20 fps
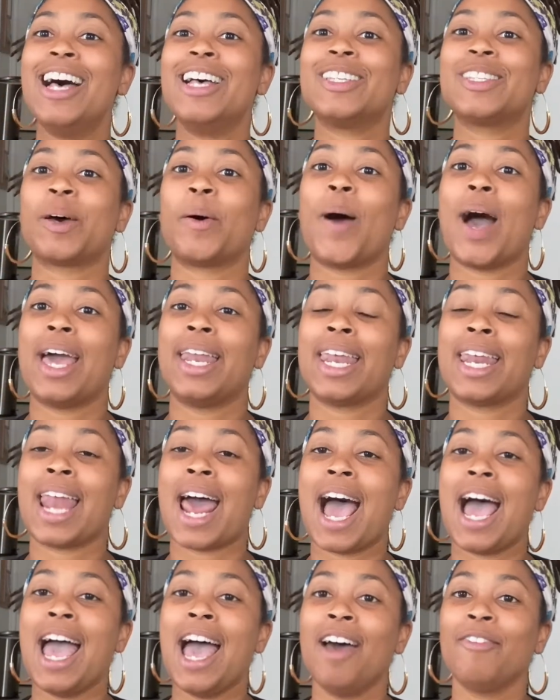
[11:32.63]
So, and then
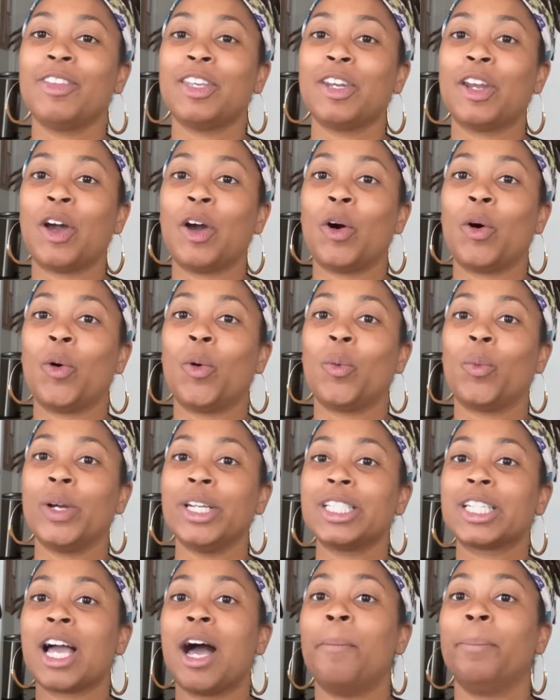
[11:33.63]
I have to know
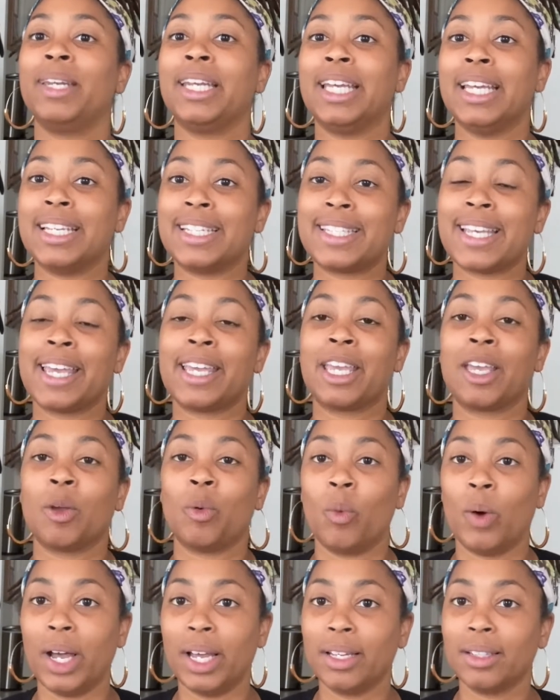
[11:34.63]
which company is taking
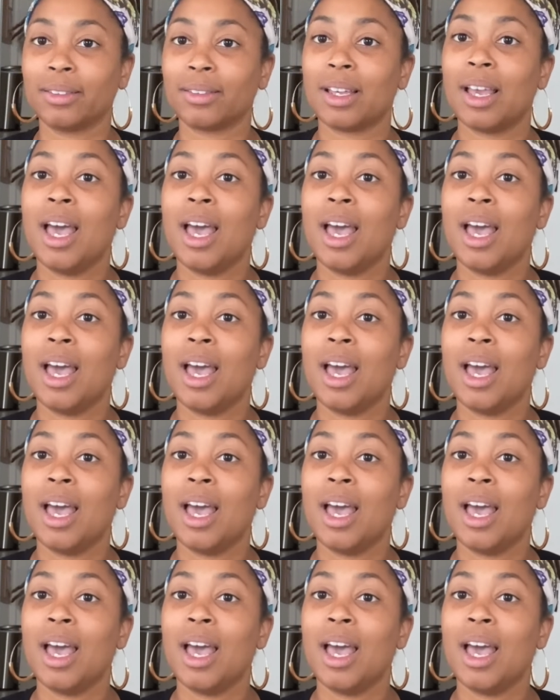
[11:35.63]
what.